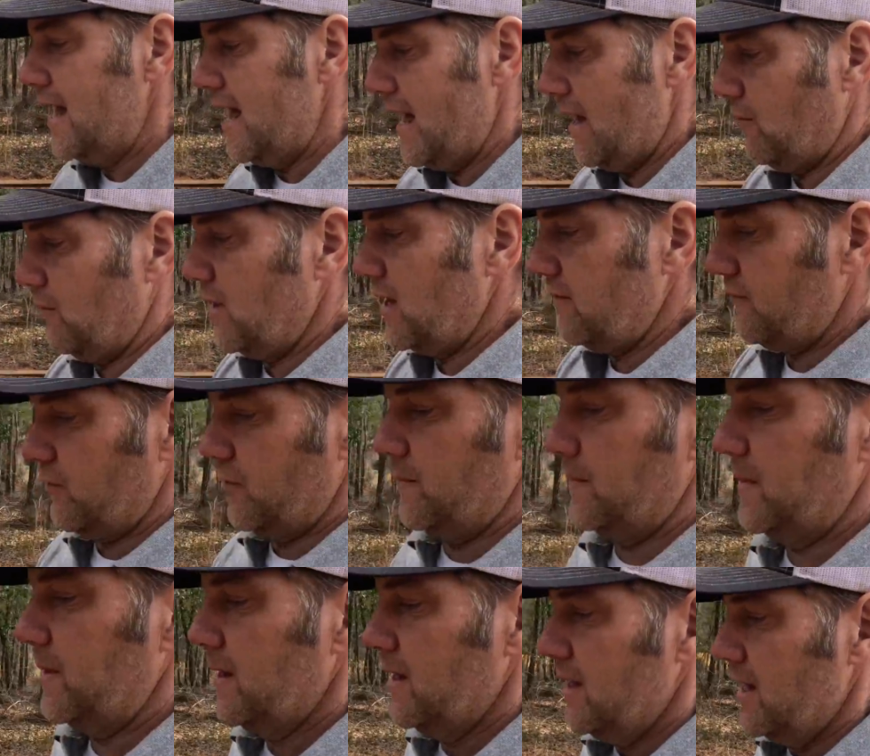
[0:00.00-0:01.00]
However,
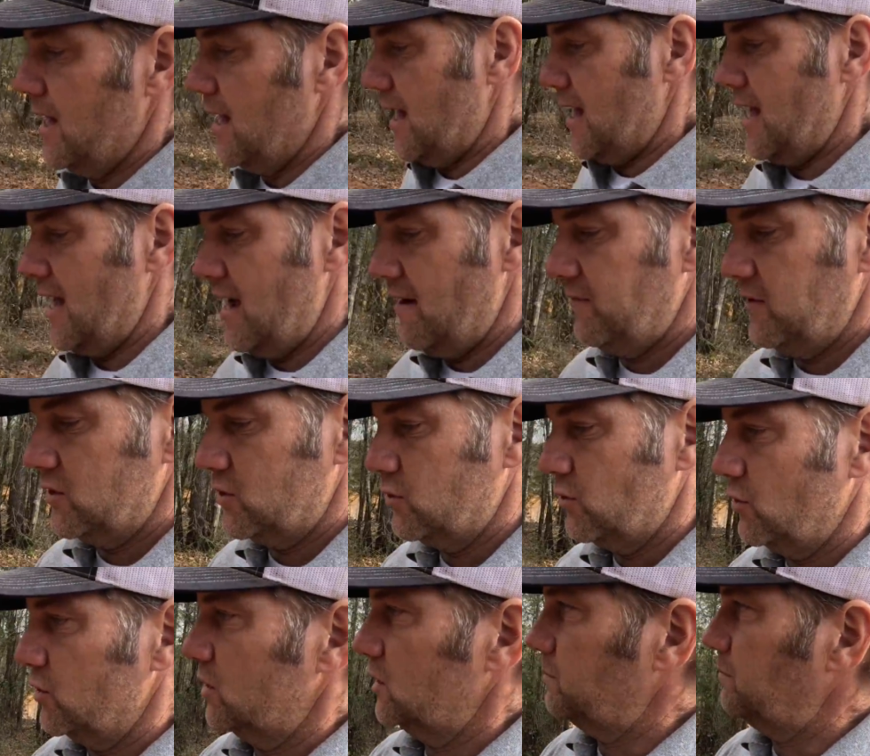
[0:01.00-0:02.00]
I have this
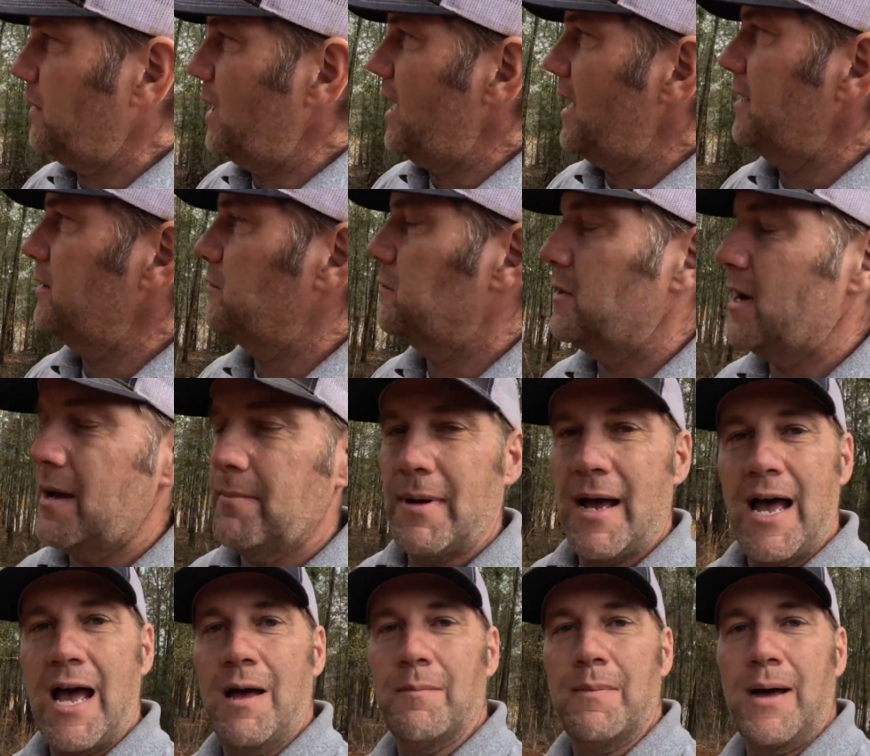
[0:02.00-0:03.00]
little spot right
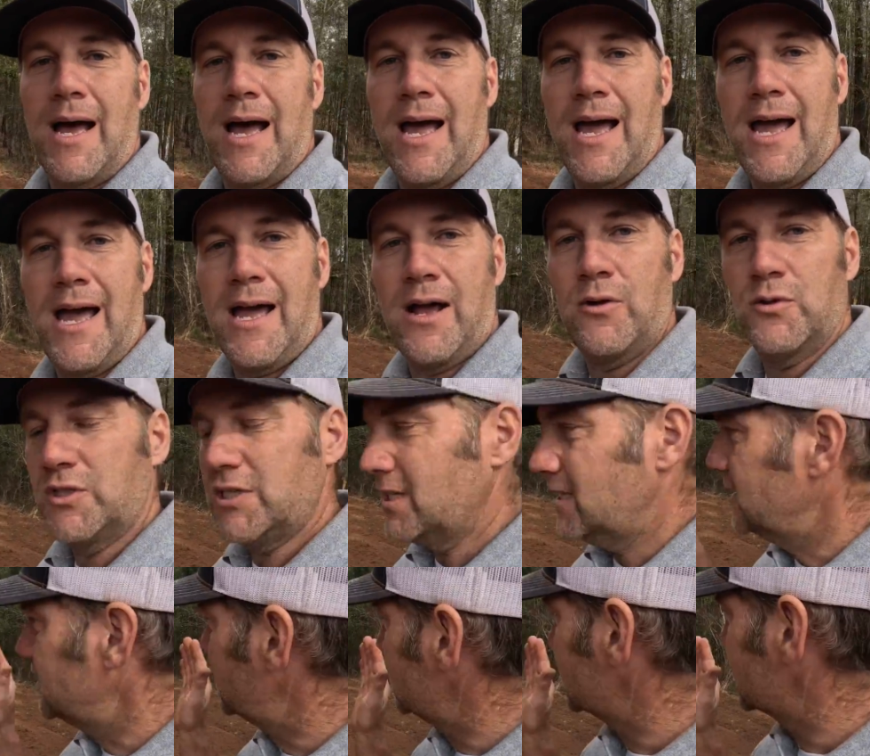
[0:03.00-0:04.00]
behind my house
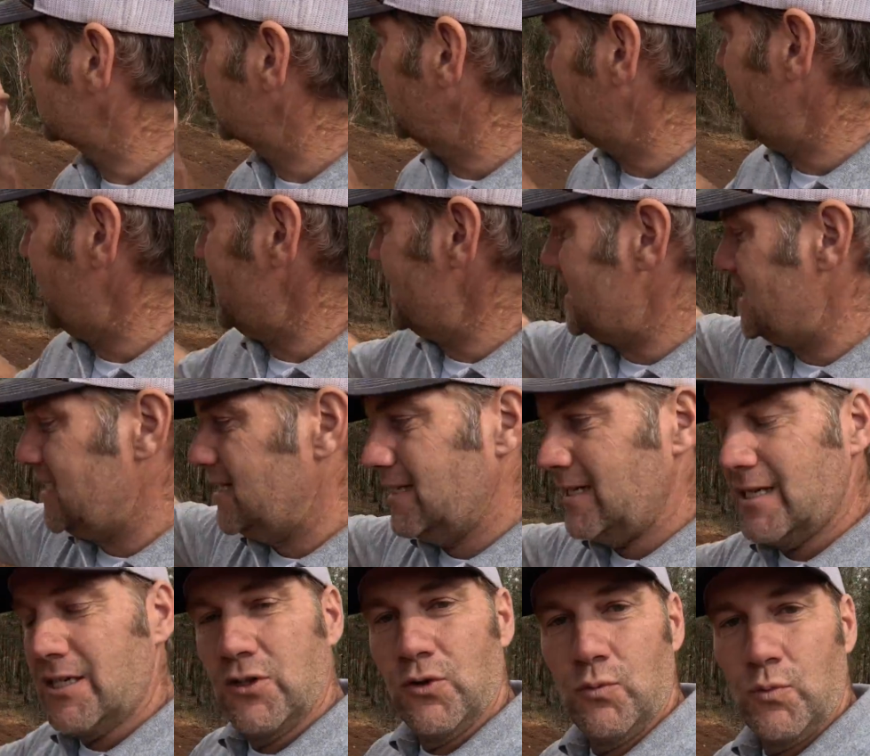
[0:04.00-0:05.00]
in this
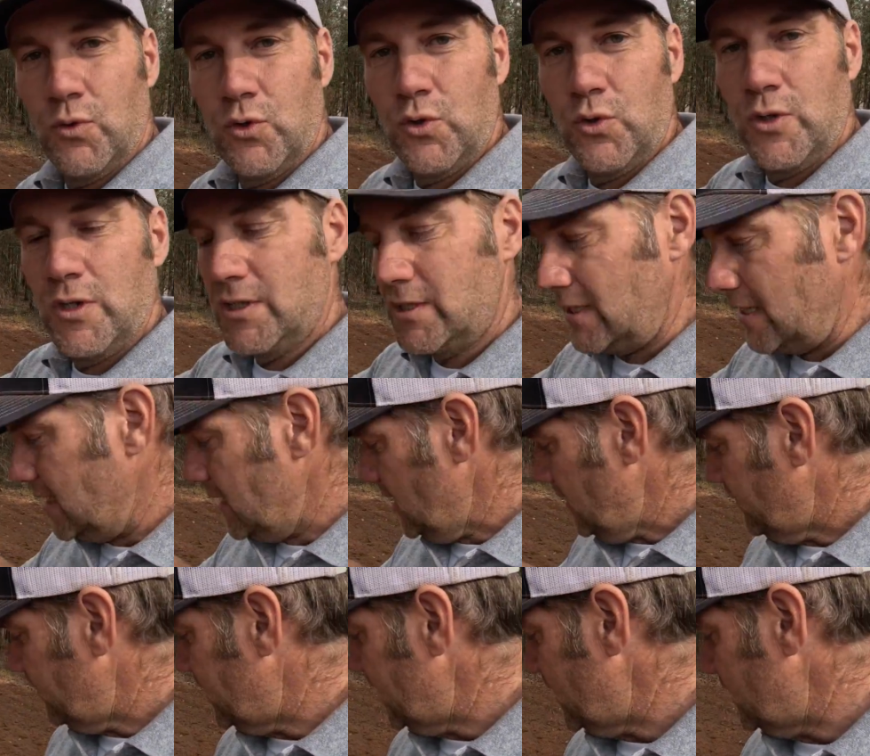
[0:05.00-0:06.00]
lane in the woods
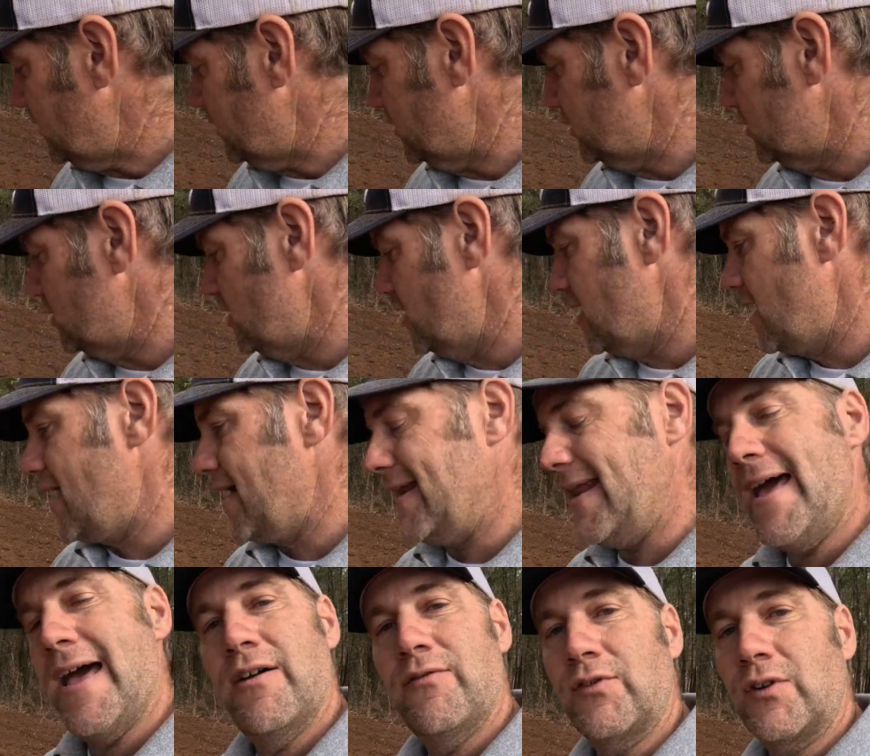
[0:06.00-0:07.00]
that does not
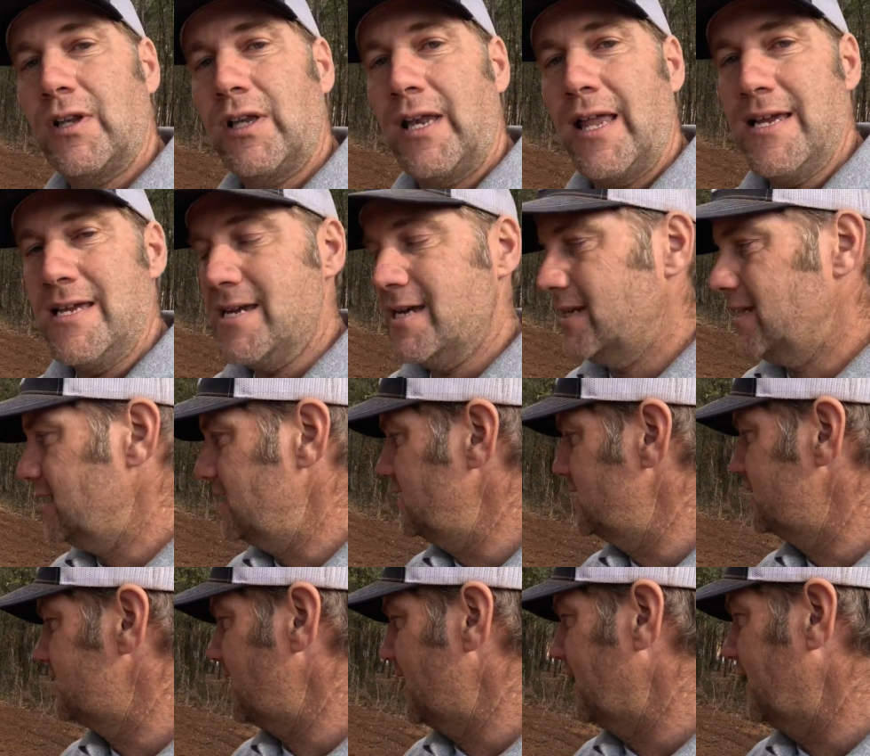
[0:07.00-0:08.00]
have clay in it.
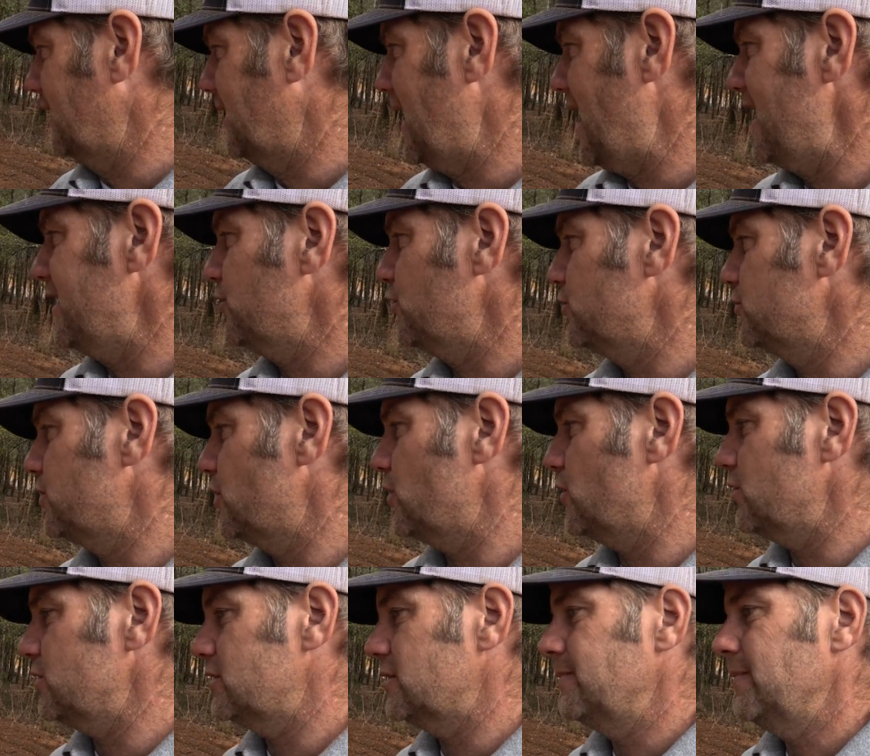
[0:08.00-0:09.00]
It is a lighter
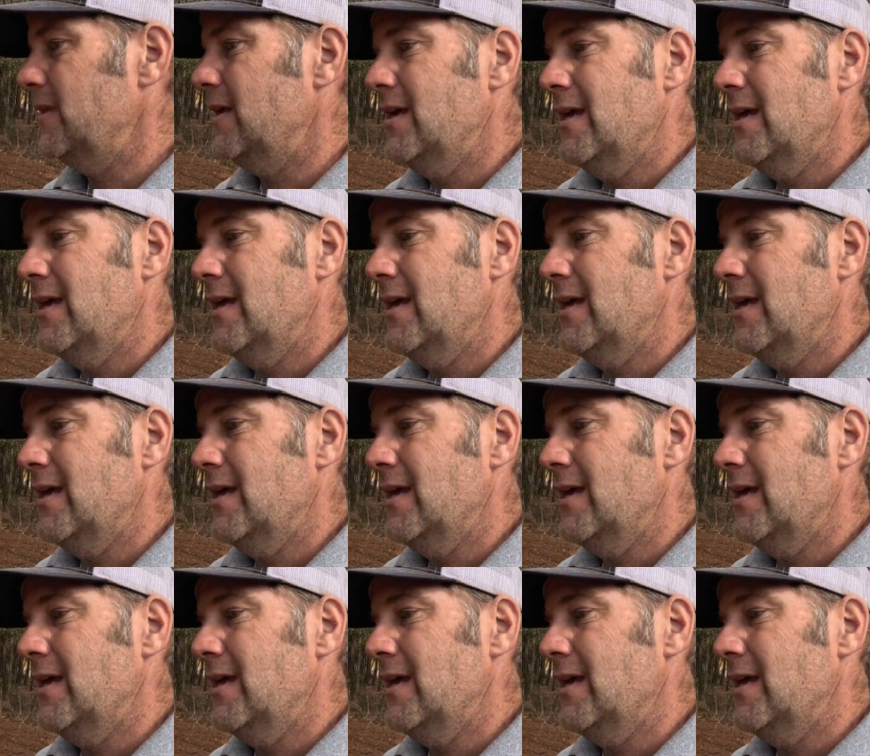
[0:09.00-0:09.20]
dirt.